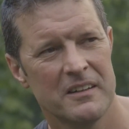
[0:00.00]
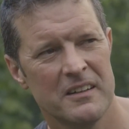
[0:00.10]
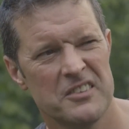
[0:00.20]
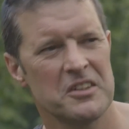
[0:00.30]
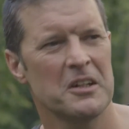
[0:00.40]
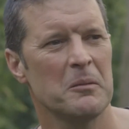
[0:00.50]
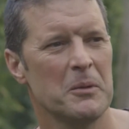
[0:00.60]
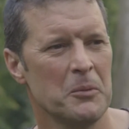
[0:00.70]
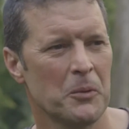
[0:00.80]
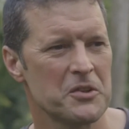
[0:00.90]
that's a little
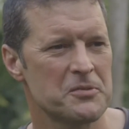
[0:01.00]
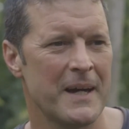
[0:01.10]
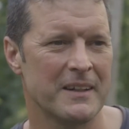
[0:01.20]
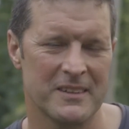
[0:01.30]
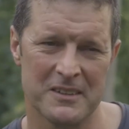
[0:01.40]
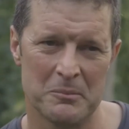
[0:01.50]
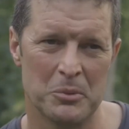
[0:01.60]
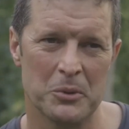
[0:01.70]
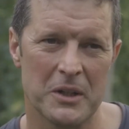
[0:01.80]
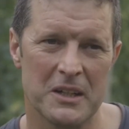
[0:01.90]
bit more respected than
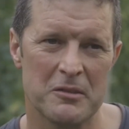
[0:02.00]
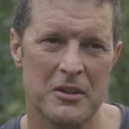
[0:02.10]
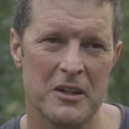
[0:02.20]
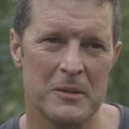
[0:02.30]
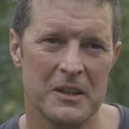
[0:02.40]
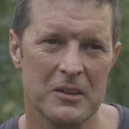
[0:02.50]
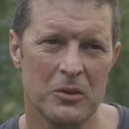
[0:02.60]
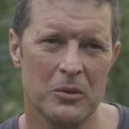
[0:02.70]
broadacre farming.